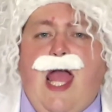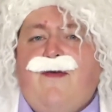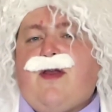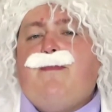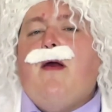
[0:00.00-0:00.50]

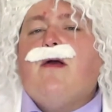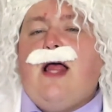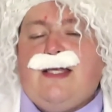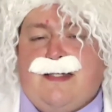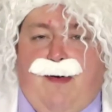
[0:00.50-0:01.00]
If you can
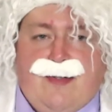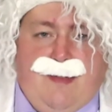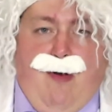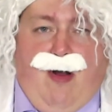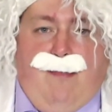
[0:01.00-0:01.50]
paralyze an
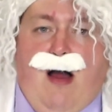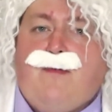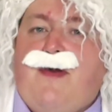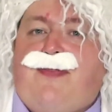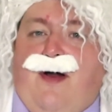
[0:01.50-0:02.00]
opposing Pokemon
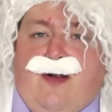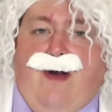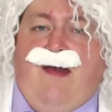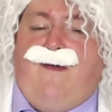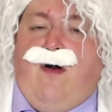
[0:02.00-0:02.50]
with Thunder
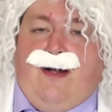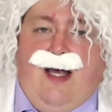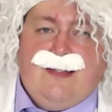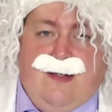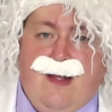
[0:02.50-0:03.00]
Wave or
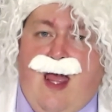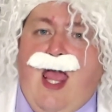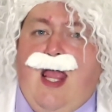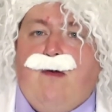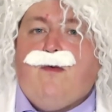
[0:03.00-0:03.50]
Nuzzle,
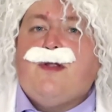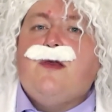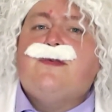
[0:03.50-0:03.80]
it will reduce